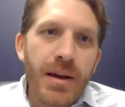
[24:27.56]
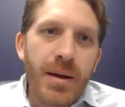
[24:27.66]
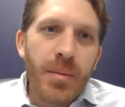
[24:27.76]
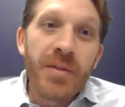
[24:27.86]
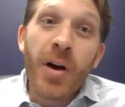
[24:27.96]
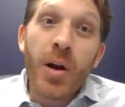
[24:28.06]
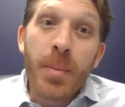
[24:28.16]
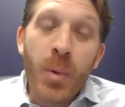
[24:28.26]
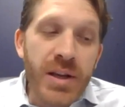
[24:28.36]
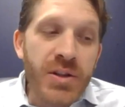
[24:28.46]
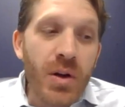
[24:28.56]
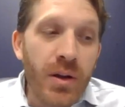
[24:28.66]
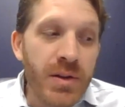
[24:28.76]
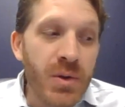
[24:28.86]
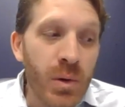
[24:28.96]
Um, a follow-up question
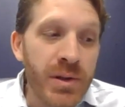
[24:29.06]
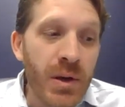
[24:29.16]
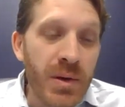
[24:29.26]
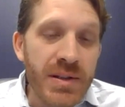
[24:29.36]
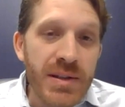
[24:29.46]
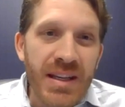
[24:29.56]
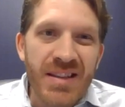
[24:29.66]
on this also is,